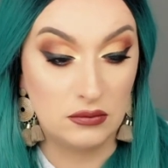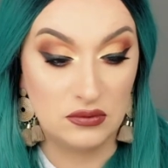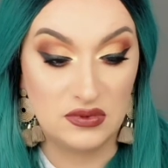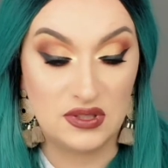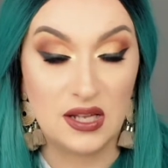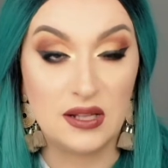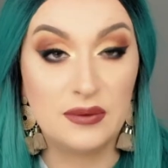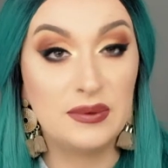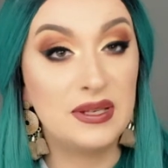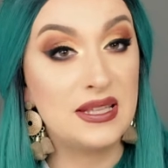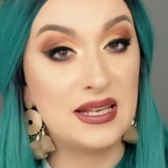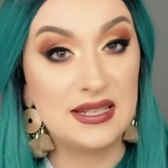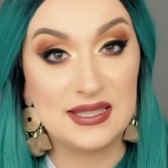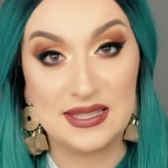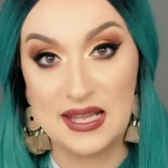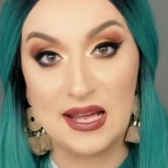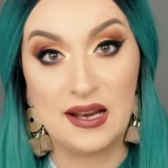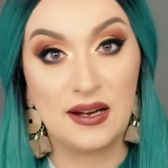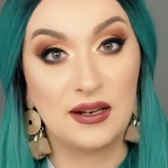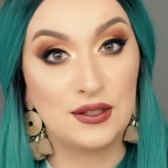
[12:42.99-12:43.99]
Tell me
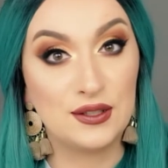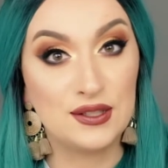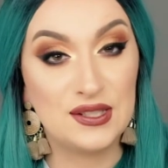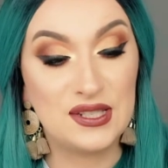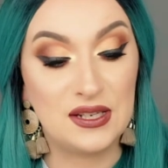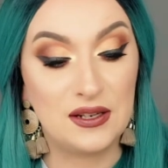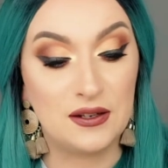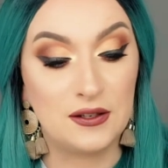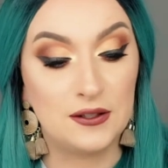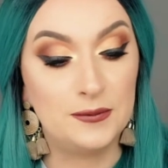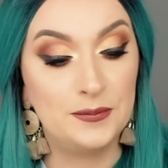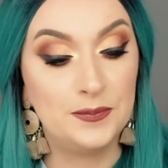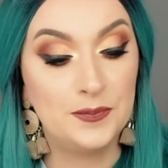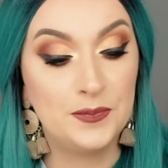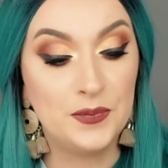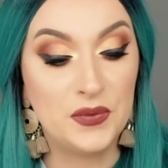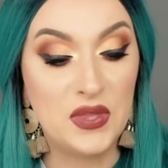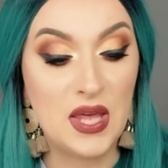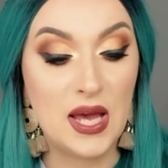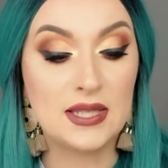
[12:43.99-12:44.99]
that's not a good deal.
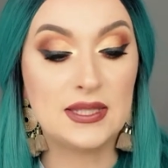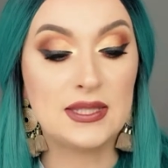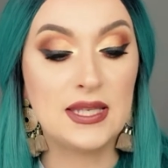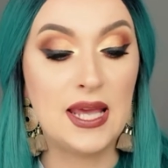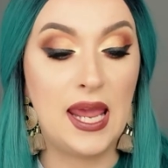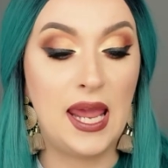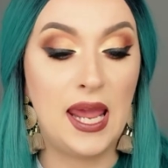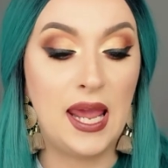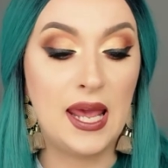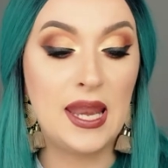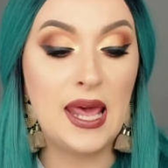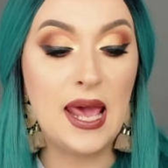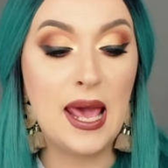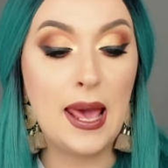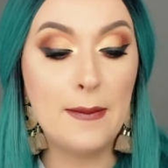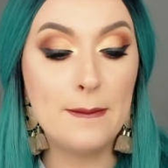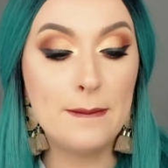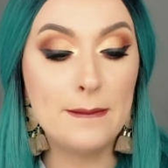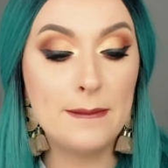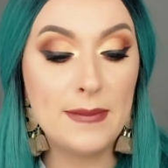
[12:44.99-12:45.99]
That's an
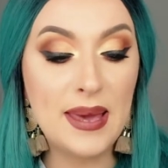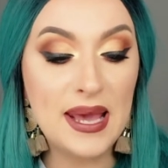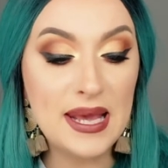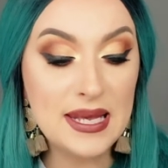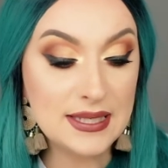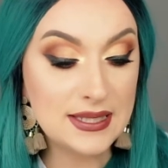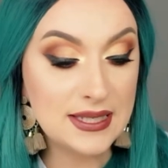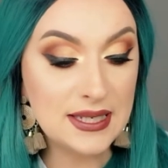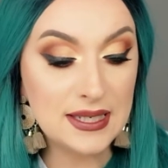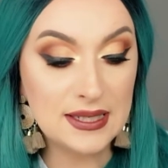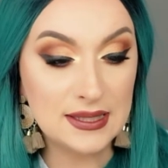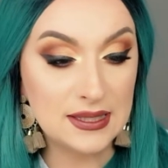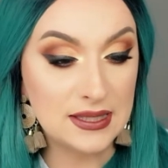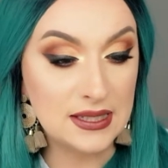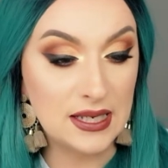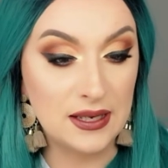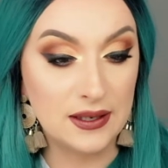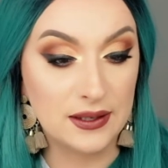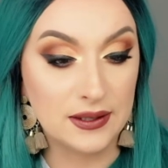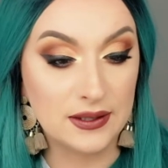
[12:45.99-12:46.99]
amazing
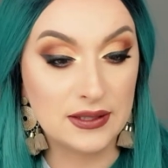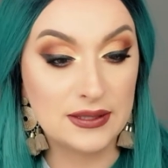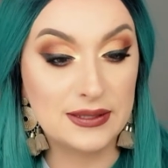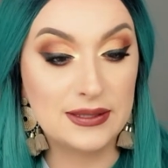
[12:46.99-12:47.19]
deal.